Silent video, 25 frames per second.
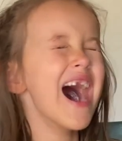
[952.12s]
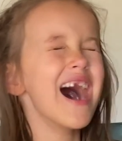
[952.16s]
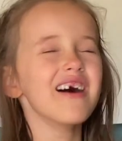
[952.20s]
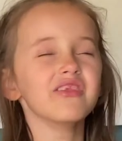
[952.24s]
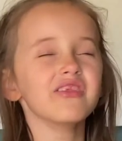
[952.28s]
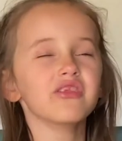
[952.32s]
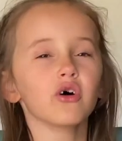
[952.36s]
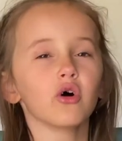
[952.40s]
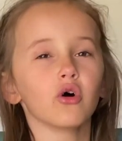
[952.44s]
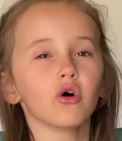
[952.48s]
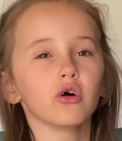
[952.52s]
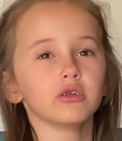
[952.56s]

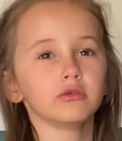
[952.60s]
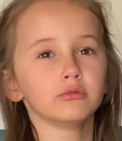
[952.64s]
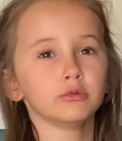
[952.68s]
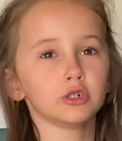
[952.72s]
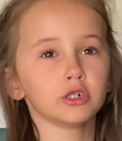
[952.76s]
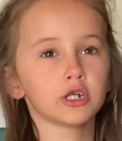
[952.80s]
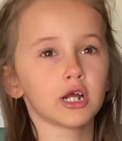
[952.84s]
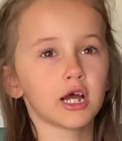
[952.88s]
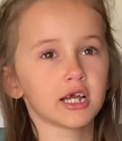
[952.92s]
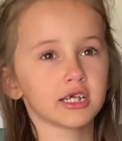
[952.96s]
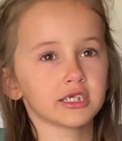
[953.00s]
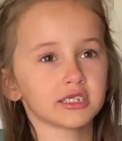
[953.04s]
The old moon
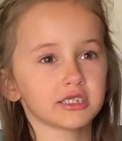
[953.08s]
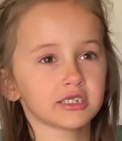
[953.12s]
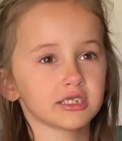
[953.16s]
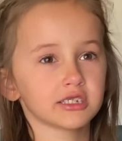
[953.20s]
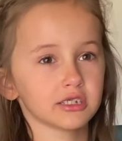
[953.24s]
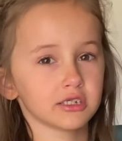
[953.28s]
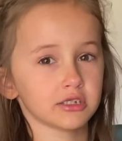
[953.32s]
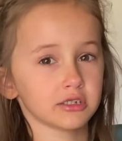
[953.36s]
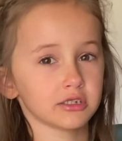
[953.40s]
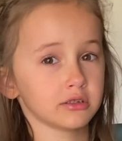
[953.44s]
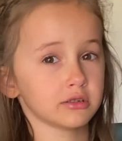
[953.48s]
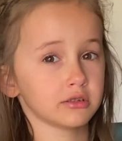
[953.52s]
asked
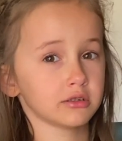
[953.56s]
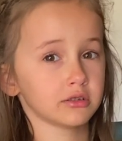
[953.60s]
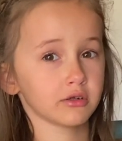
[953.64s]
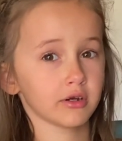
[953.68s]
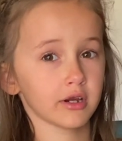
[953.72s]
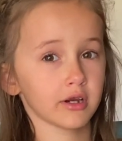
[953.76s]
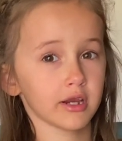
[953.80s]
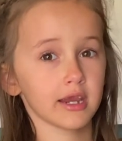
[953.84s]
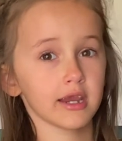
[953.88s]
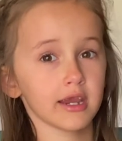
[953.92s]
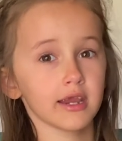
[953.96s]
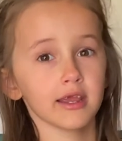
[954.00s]
the
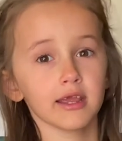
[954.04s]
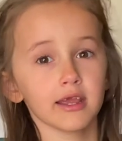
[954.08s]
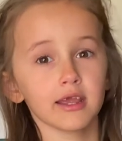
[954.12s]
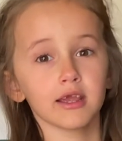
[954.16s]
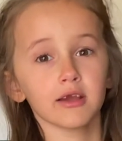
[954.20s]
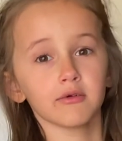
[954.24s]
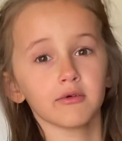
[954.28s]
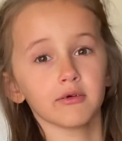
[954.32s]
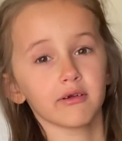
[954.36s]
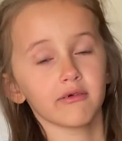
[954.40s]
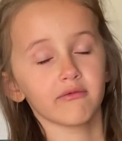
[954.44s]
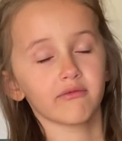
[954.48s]
three.
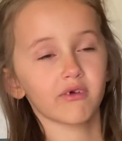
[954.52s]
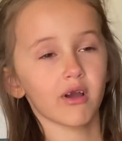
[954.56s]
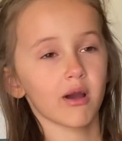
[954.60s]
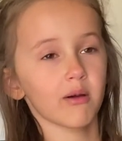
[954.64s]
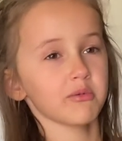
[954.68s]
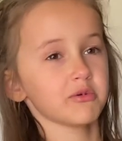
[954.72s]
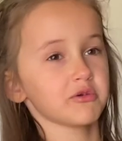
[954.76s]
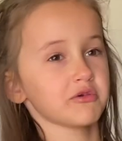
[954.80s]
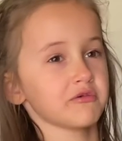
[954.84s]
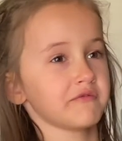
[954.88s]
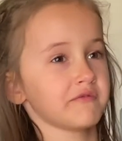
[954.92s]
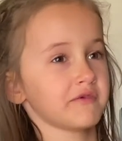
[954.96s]
We've come
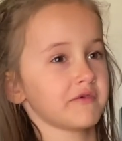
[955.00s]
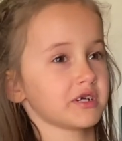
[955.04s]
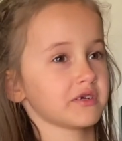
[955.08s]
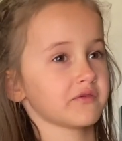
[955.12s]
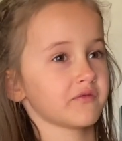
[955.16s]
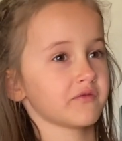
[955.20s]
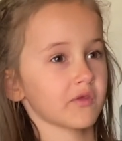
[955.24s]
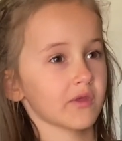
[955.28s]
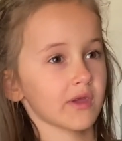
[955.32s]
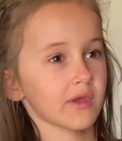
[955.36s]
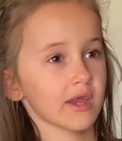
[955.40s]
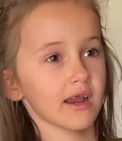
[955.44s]
to fish
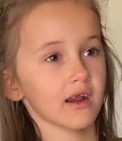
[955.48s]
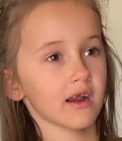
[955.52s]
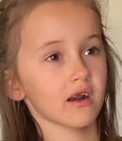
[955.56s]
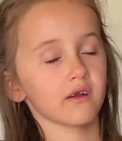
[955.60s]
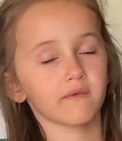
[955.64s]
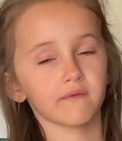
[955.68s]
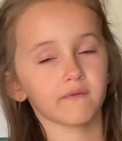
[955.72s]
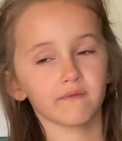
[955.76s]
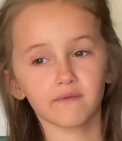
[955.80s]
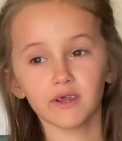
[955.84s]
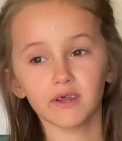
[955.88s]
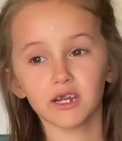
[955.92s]
for the
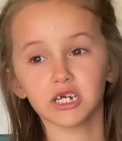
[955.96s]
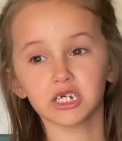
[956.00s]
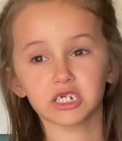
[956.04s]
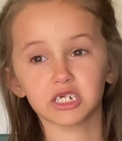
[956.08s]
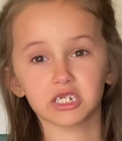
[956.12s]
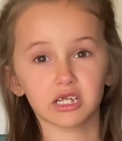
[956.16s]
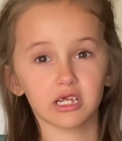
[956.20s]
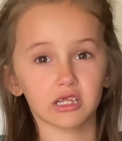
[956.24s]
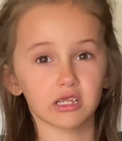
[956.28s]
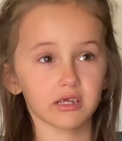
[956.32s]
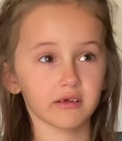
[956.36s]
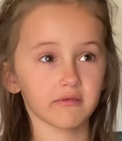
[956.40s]
herring fish
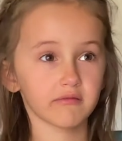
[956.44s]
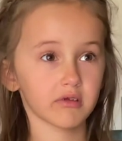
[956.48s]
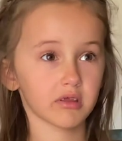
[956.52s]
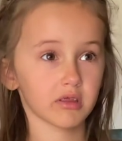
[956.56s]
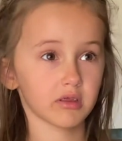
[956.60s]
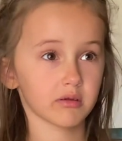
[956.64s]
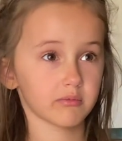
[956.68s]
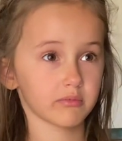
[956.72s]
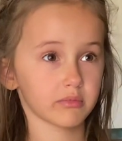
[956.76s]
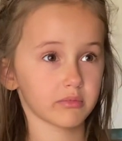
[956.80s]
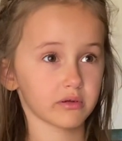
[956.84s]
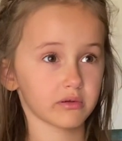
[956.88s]
that lived in
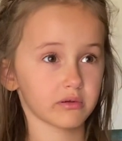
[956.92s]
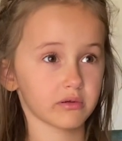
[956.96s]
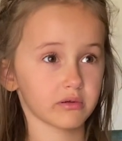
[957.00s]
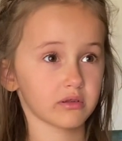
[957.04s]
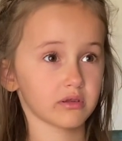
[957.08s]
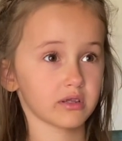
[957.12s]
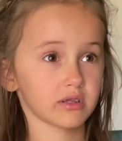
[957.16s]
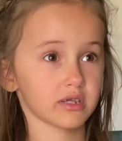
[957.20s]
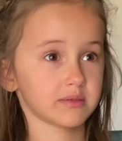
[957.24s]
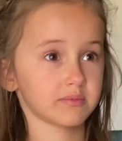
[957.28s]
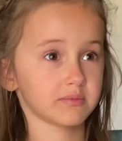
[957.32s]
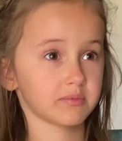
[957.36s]

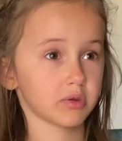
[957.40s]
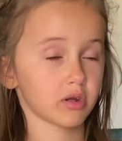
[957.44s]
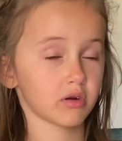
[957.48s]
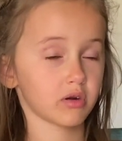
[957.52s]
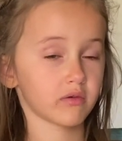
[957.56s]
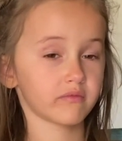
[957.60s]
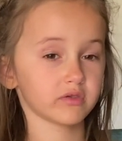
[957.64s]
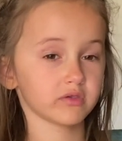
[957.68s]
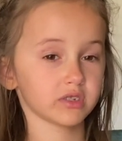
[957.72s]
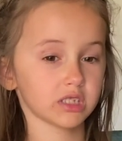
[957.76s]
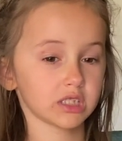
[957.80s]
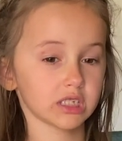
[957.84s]
this
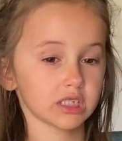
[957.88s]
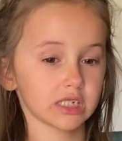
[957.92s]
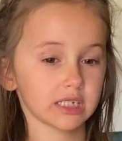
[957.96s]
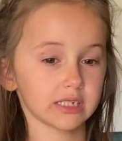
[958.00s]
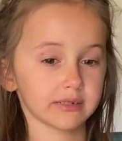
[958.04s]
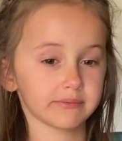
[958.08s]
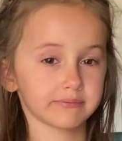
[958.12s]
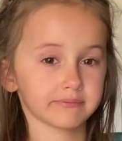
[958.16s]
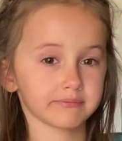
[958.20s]
beautiful sea.